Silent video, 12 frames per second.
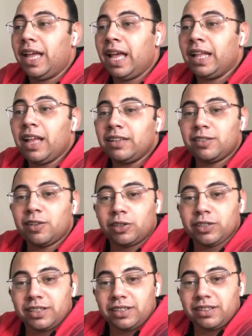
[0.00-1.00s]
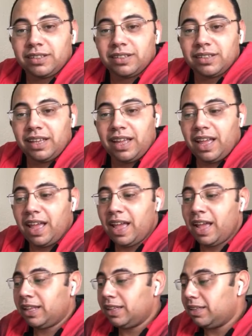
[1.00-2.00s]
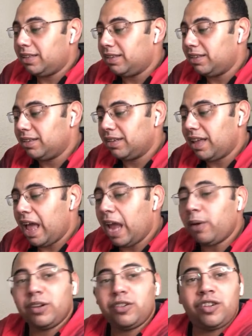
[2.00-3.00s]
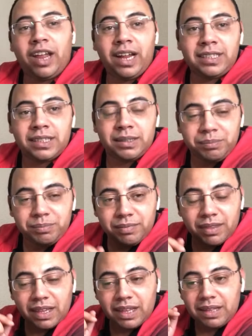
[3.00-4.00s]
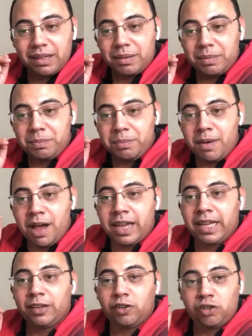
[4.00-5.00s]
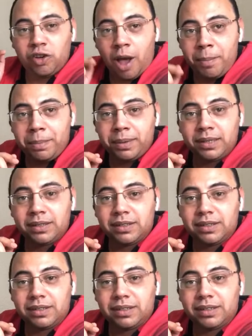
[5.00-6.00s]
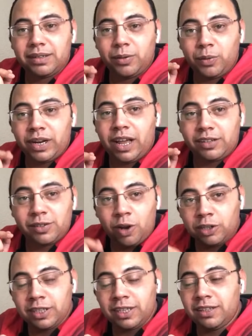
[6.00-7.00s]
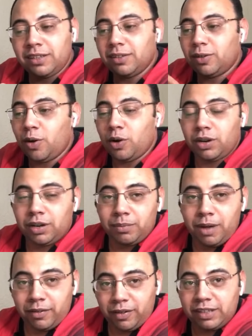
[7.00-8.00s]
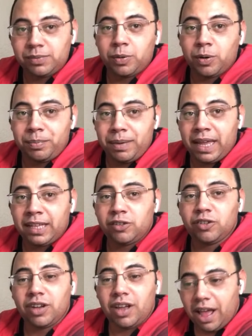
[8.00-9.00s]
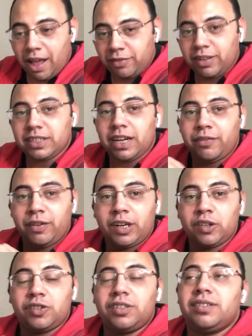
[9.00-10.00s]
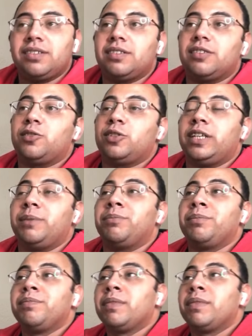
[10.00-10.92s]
And I started, and I will share my shop when I started on my Facebook page after I finished this stream.